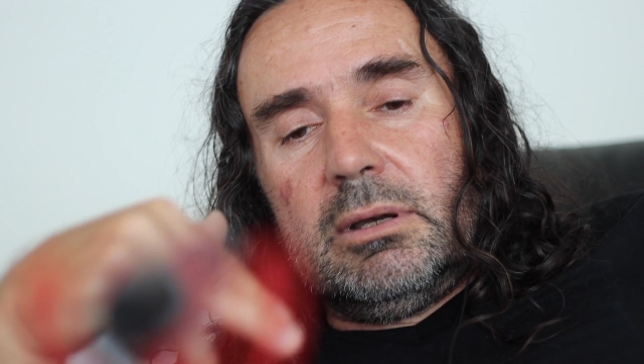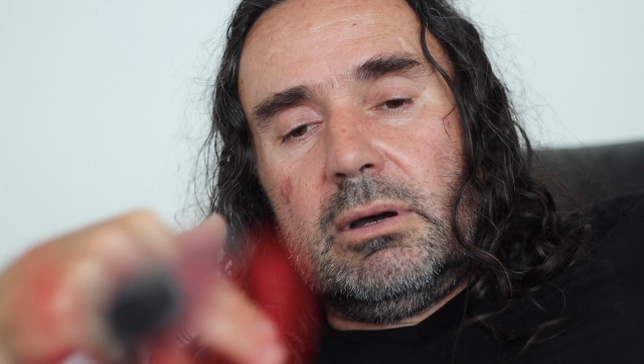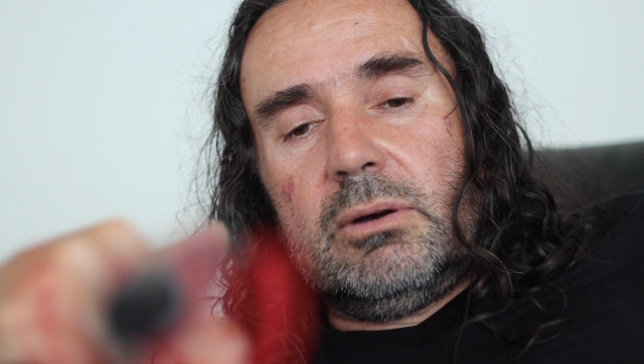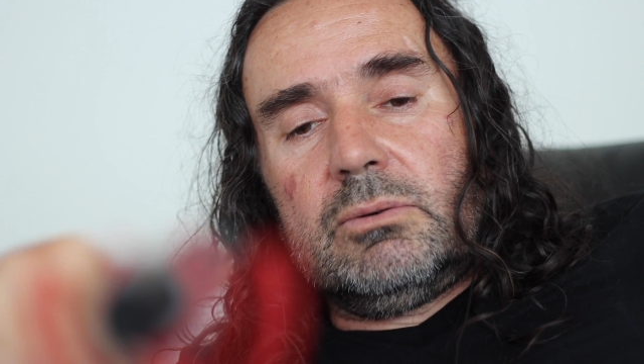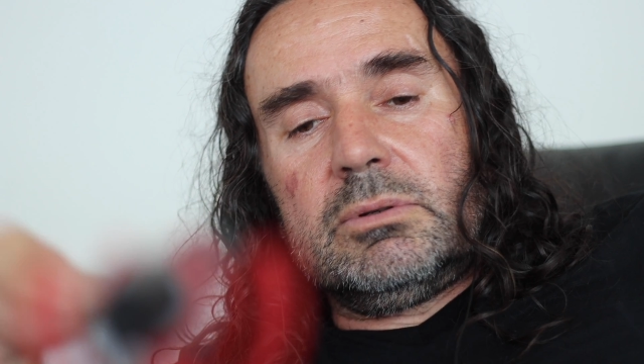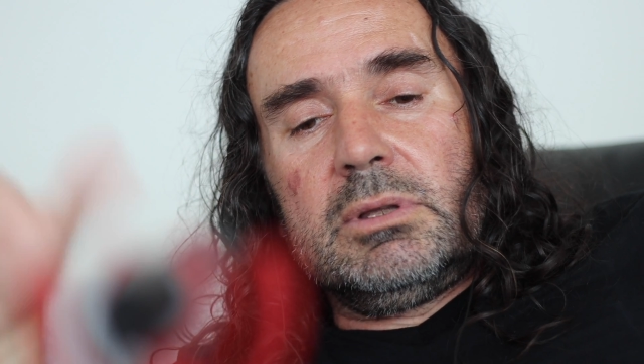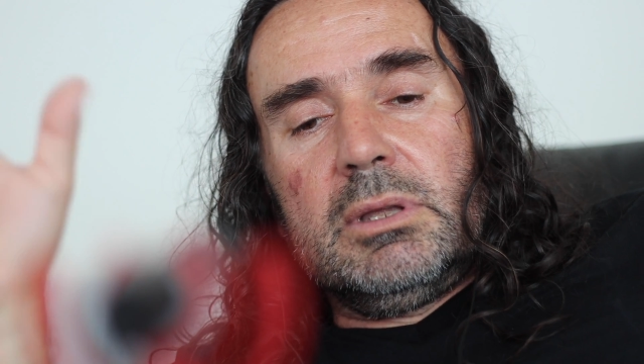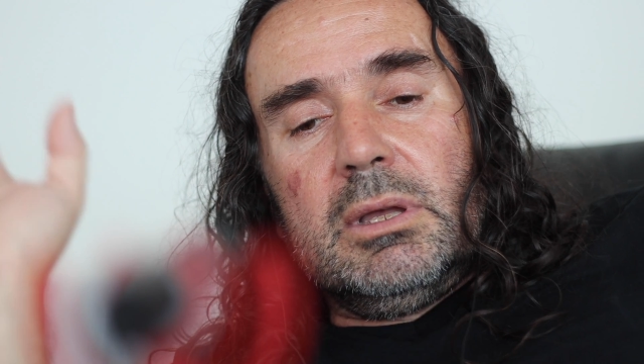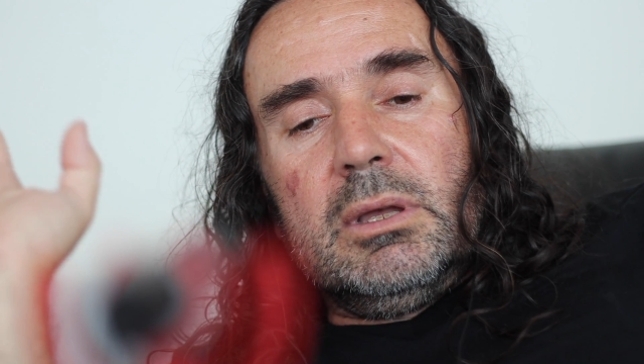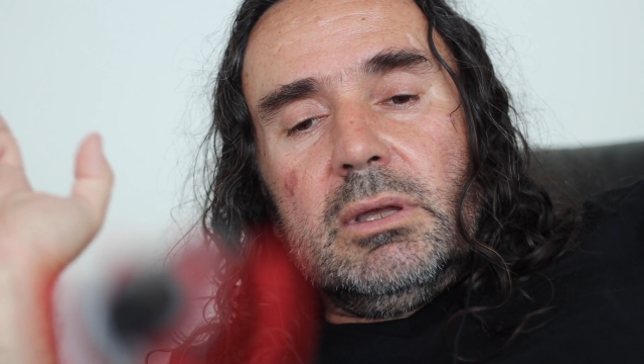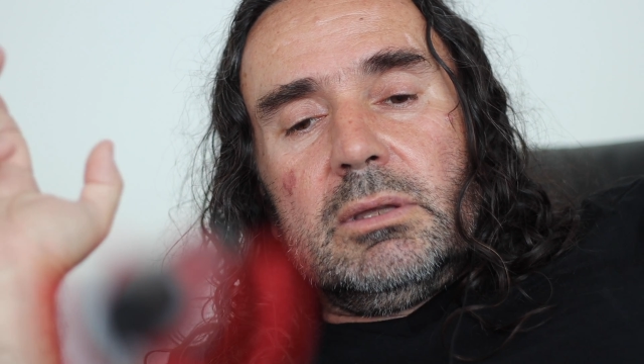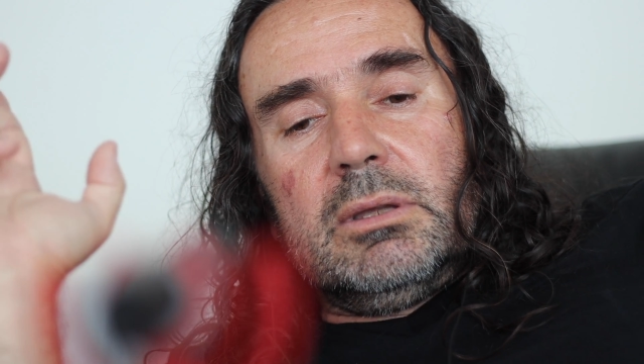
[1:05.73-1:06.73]

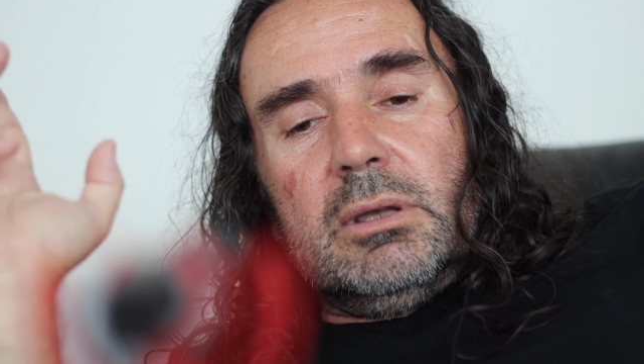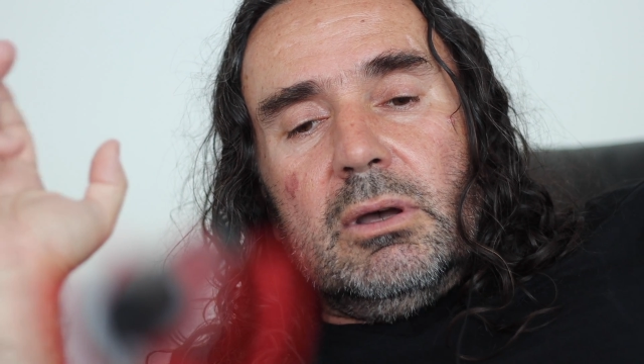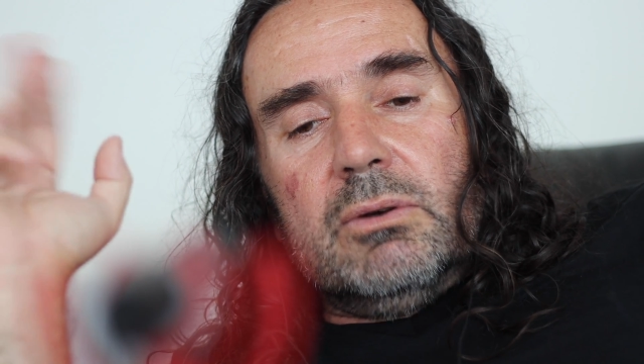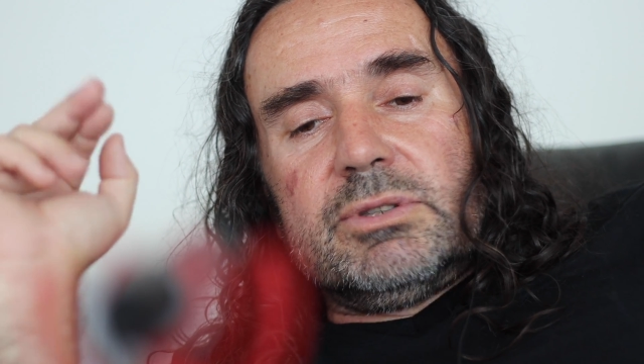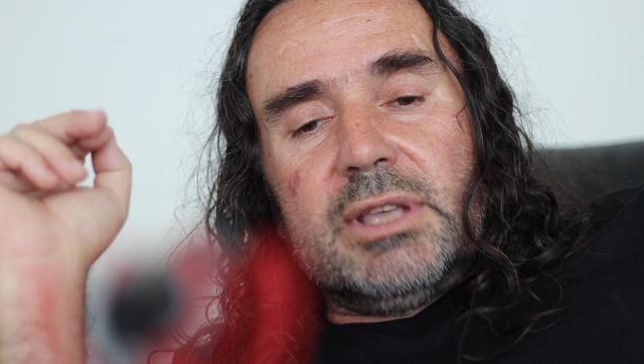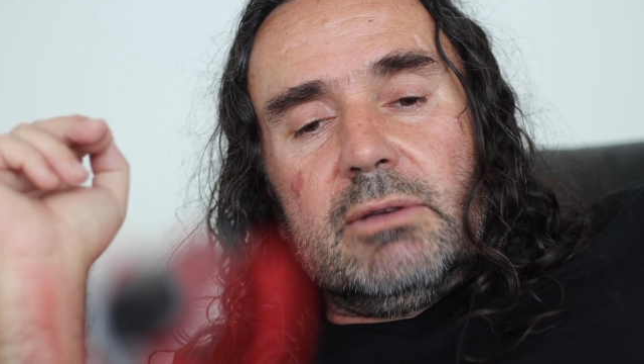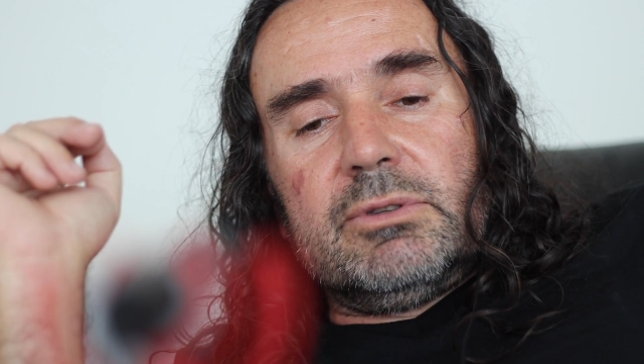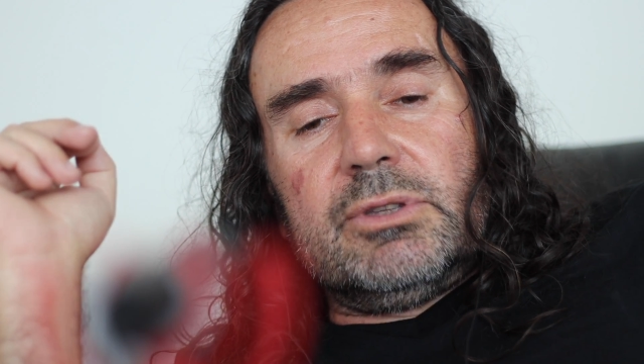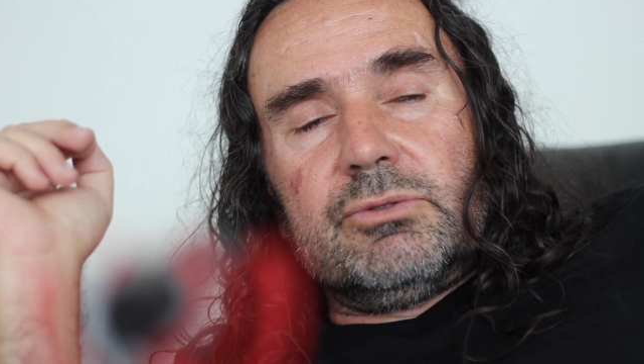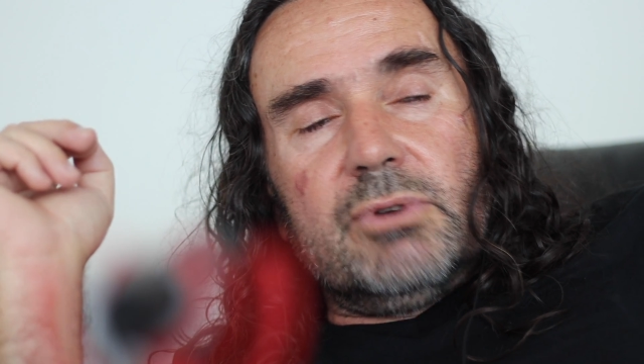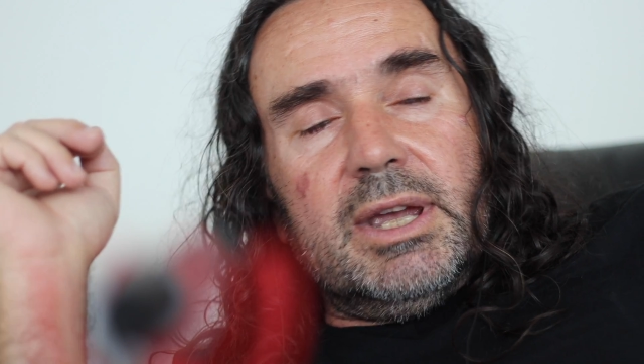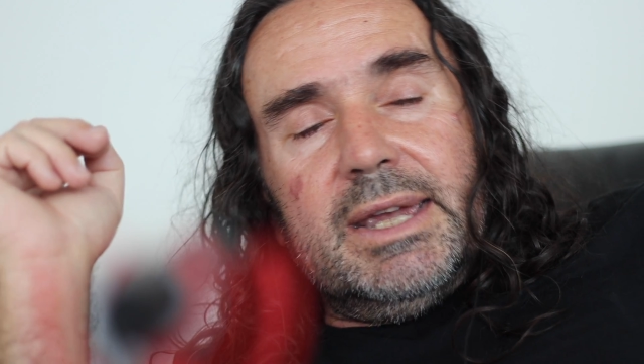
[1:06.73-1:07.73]
goes down the
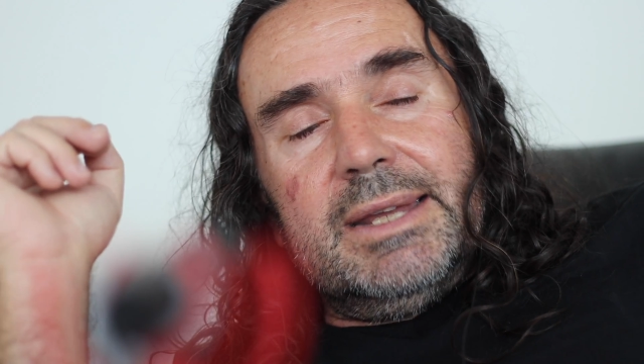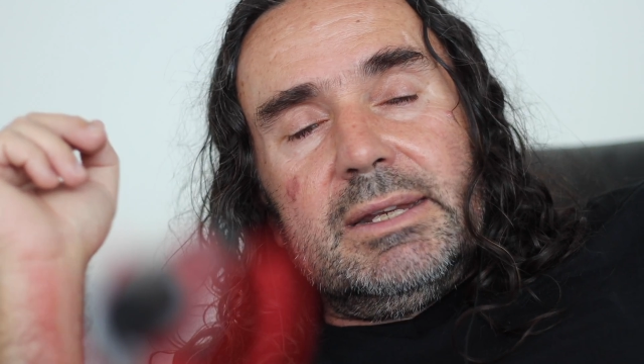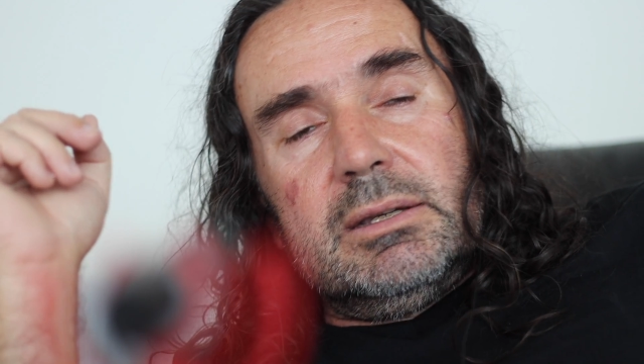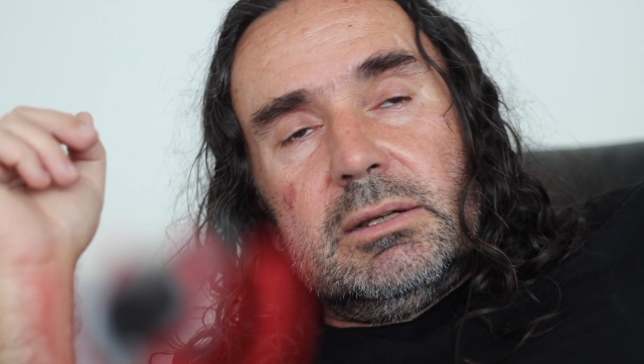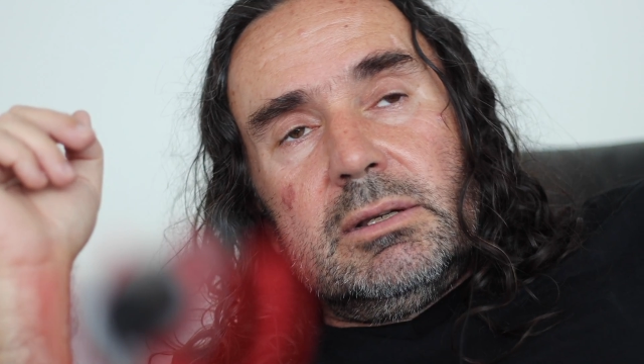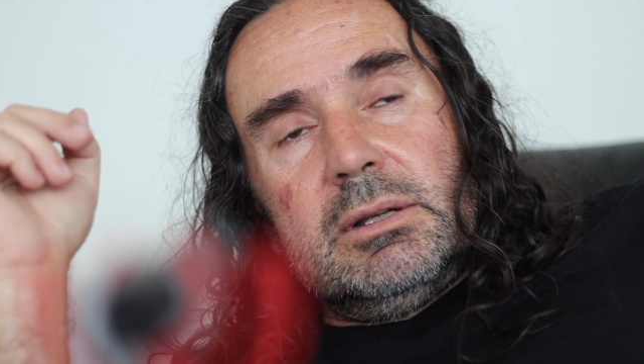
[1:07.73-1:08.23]
drain